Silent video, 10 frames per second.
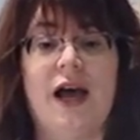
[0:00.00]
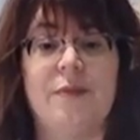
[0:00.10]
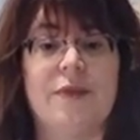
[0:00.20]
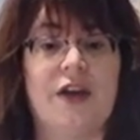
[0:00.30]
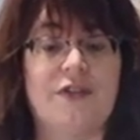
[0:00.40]

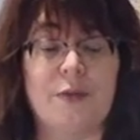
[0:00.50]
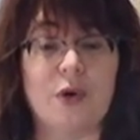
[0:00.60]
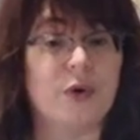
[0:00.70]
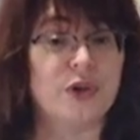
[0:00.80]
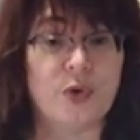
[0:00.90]
If I'm
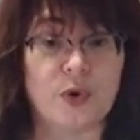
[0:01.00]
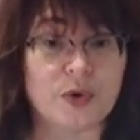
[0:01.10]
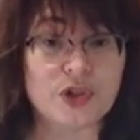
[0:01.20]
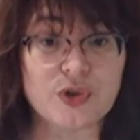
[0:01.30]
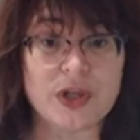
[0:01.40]
going to a
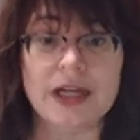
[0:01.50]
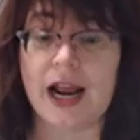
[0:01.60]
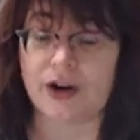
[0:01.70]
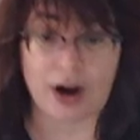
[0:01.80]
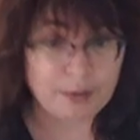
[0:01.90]
retreat, I
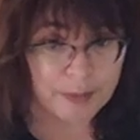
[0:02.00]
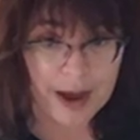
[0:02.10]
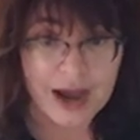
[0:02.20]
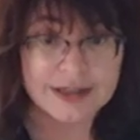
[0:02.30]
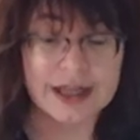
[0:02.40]
grab a
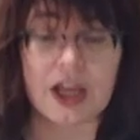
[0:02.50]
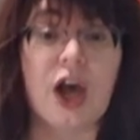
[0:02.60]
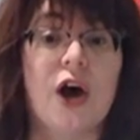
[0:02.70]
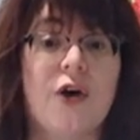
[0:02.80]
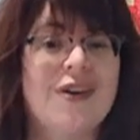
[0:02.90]
box, I
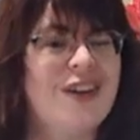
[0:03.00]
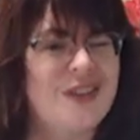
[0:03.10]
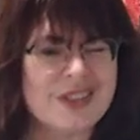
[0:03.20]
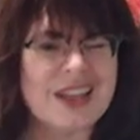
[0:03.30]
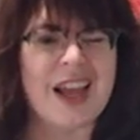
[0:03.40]
go,
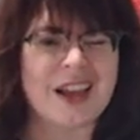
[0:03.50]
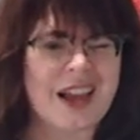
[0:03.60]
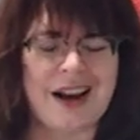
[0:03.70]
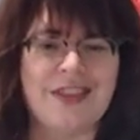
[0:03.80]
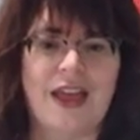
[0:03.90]
say
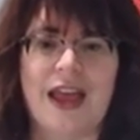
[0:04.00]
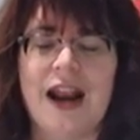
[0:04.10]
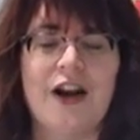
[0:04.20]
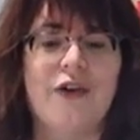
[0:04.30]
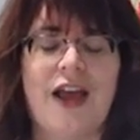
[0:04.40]
kind of thing. And I
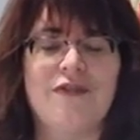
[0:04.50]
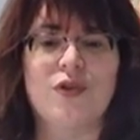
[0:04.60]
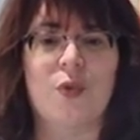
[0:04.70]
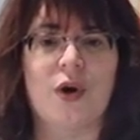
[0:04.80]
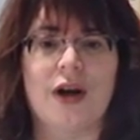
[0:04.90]
don't have to
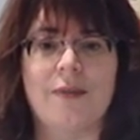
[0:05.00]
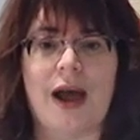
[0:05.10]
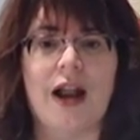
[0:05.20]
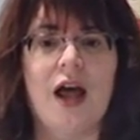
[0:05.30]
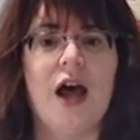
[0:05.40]
worry about,
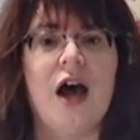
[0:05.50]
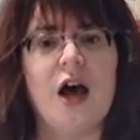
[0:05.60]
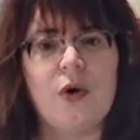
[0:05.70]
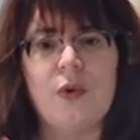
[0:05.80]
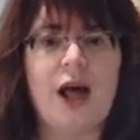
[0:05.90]

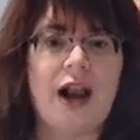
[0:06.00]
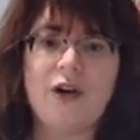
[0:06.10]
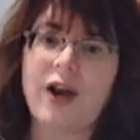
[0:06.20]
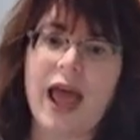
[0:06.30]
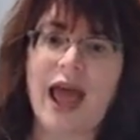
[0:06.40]
oh, well, I
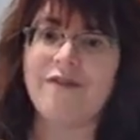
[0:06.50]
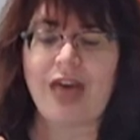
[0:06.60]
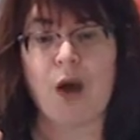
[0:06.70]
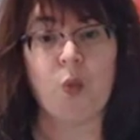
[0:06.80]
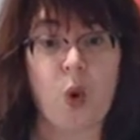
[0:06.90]
don't have
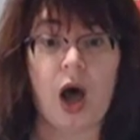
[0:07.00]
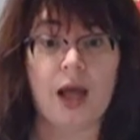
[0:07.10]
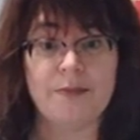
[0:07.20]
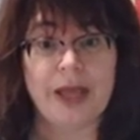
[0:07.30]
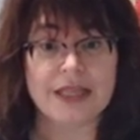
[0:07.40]
that
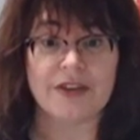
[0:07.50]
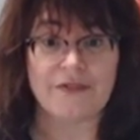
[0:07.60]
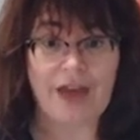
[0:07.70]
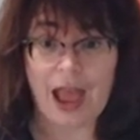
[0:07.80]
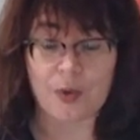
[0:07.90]
one piece of
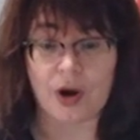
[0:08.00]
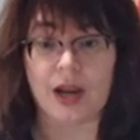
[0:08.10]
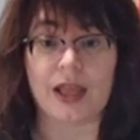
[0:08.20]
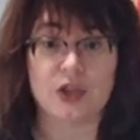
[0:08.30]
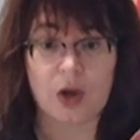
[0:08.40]
fabric,
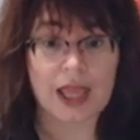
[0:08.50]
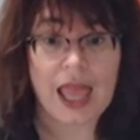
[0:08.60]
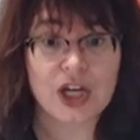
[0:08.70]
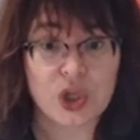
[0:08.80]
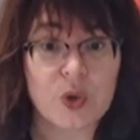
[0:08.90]
so I
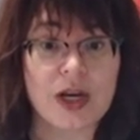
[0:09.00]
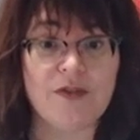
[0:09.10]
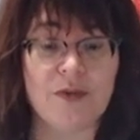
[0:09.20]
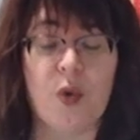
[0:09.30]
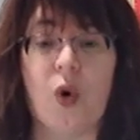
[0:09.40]
can't do any
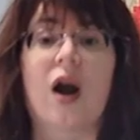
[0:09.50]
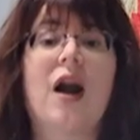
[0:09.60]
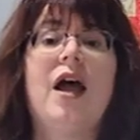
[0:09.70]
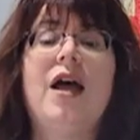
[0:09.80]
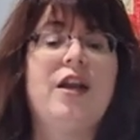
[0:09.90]
more.
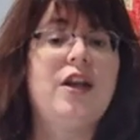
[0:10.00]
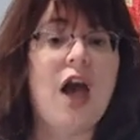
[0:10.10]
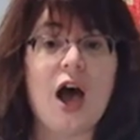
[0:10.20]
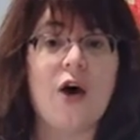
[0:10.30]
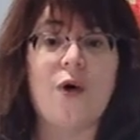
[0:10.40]

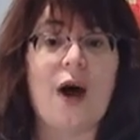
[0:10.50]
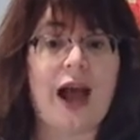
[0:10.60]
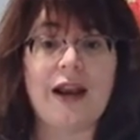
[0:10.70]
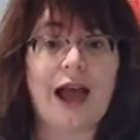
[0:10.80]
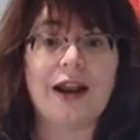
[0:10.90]
No,
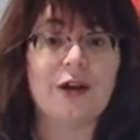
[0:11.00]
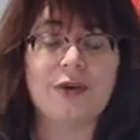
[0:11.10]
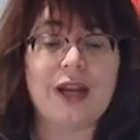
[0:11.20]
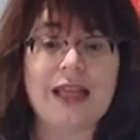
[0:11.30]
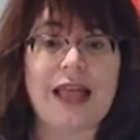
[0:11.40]
I don't
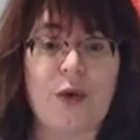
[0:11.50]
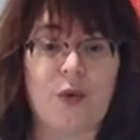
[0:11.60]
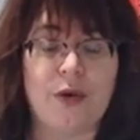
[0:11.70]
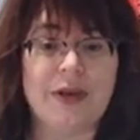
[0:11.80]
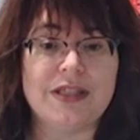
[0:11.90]
need that
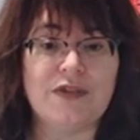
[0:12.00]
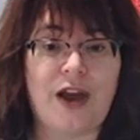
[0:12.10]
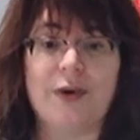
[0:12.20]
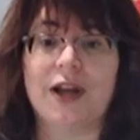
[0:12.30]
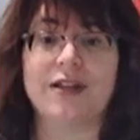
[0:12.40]
one piece of
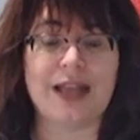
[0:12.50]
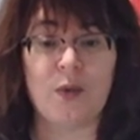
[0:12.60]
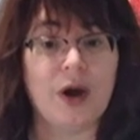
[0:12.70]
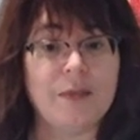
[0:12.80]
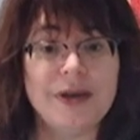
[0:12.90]
fabric because that
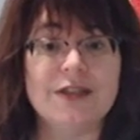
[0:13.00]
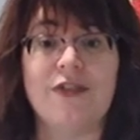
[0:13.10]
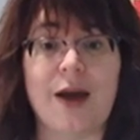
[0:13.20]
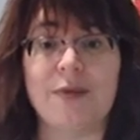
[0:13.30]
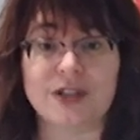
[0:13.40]
one piece of
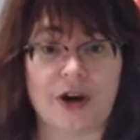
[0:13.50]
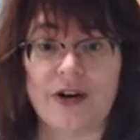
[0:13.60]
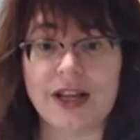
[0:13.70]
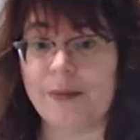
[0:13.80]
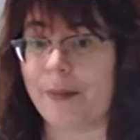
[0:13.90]
fabric's
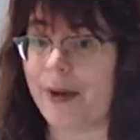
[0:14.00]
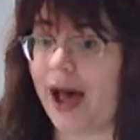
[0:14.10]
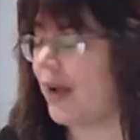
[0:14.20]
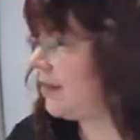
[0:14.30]
already in my box.